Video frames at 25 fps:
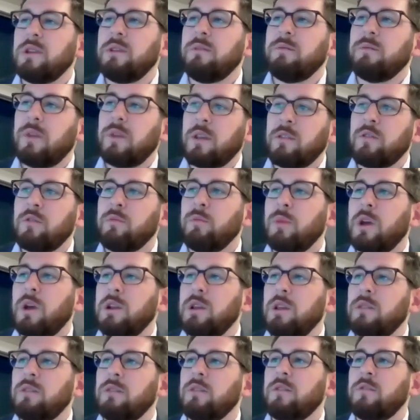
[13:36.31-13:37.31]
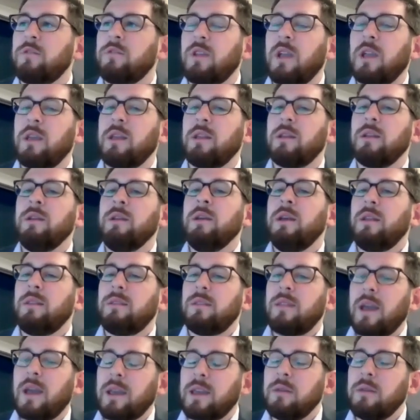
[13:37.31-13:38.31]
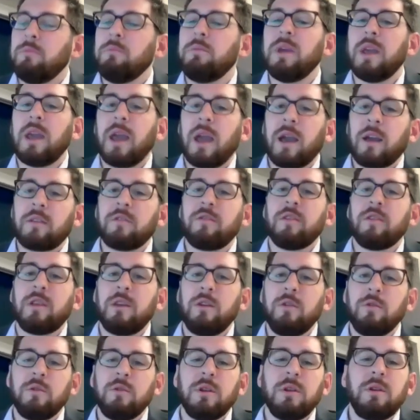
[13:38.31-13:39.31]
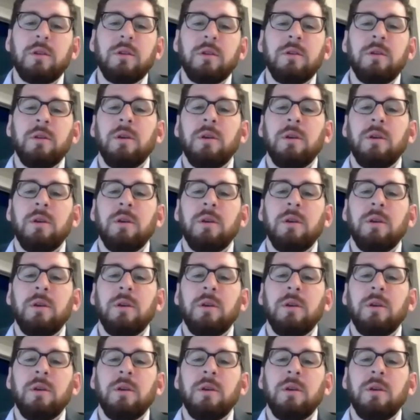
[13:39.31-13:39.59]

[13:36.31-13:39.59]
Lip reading: invest money in the state that can be executed.